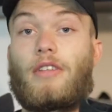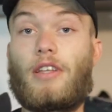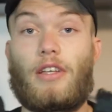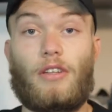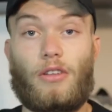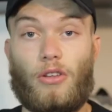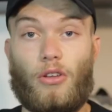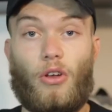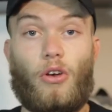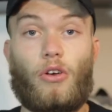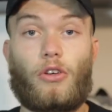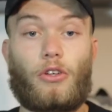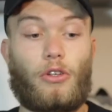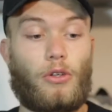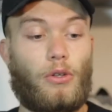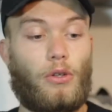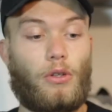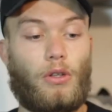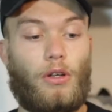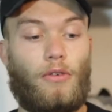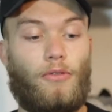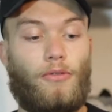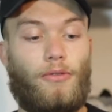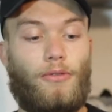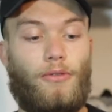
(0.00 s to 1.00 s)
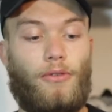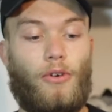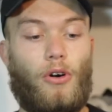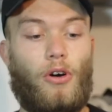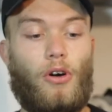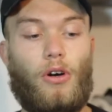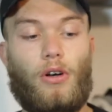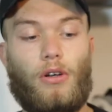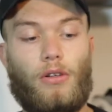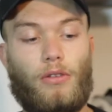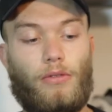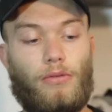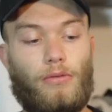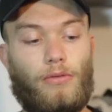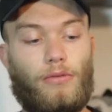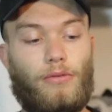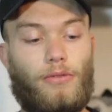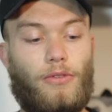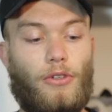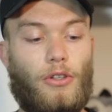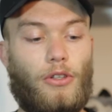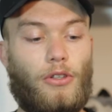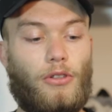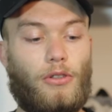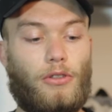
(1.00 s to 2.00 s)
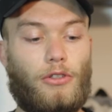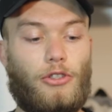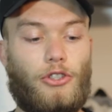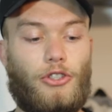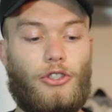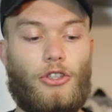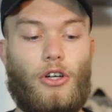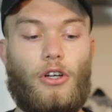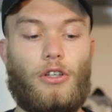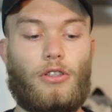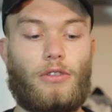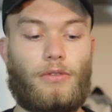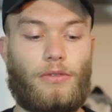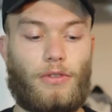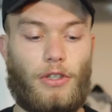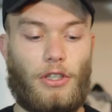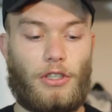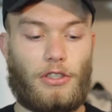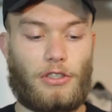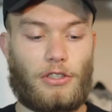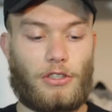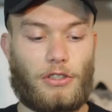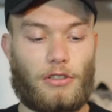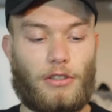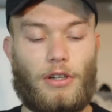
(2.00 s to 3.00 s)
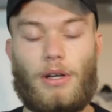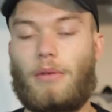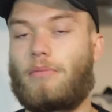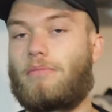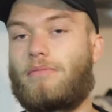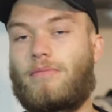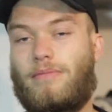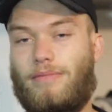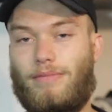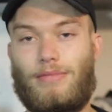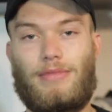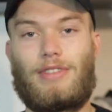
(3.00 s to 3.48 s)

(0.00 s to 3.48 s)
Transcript: They look cool on foot and for shots for Instagram.